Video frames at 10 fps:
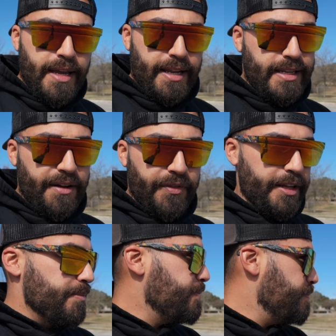It
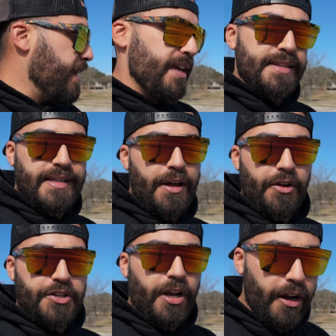definitely pissed out
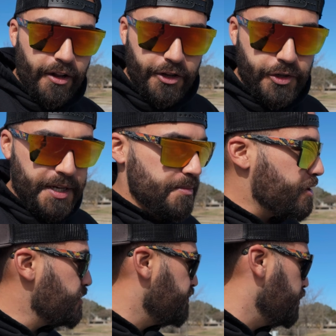a ton of the
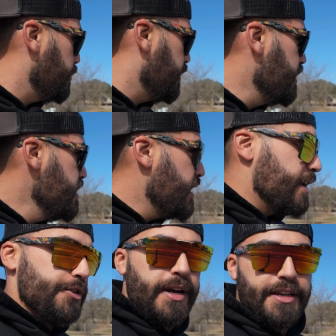transmission fluid.
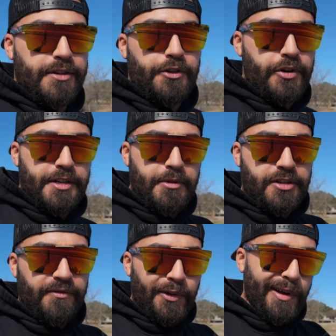As you guys know,
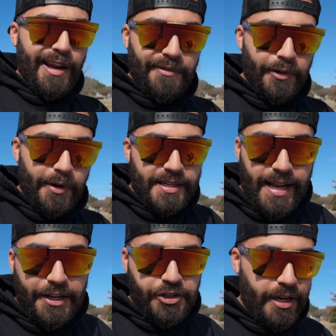transmission fluid, any fluid, it's
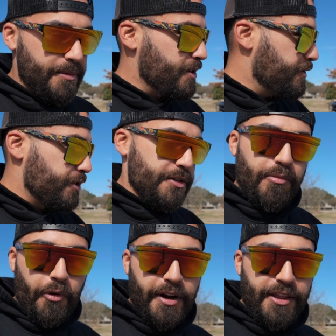not cheap. So to just
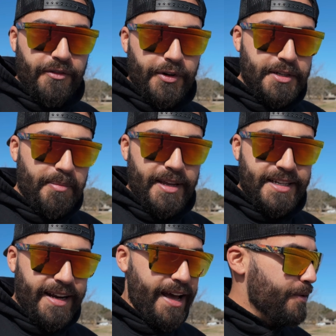pour it in there for it to
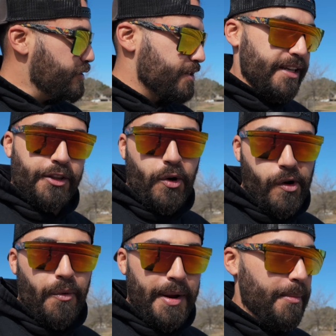piss it out, it's just like
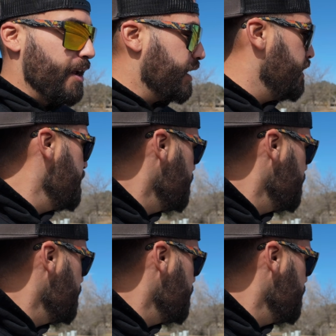throwing away money.